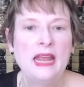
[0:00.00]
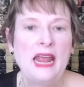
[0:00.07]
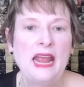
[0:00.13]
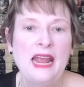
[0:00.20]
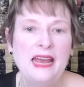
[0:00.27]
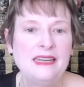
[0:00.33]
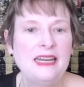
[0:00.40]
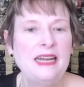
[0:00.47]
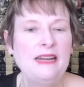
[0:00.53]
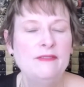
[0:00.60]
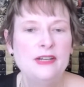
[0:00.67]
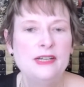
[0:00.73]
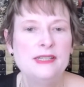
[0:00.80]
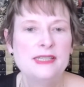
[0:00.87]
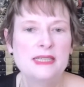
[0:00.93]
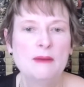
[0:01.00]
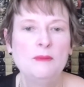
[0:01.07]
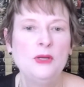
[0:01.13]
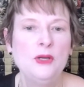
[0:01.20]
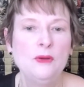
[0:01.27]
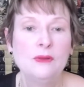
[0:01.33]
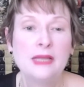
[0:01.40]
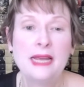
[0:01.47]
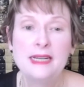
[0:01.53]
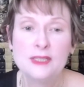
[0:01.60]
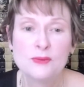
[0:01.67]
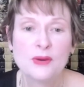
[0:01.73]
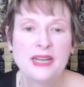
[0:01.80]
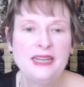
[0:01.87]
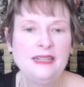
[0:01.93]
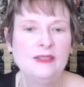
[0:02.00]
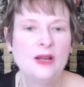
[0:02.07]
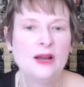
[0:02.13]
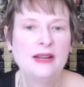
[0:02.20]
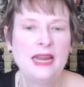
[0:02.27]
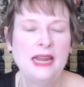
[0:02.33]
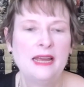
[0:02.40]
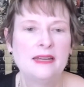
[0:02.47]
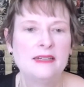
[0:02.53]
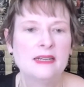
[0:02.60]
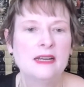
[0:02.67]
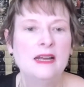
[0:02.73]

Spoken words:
and even as someone who likes writing longhand,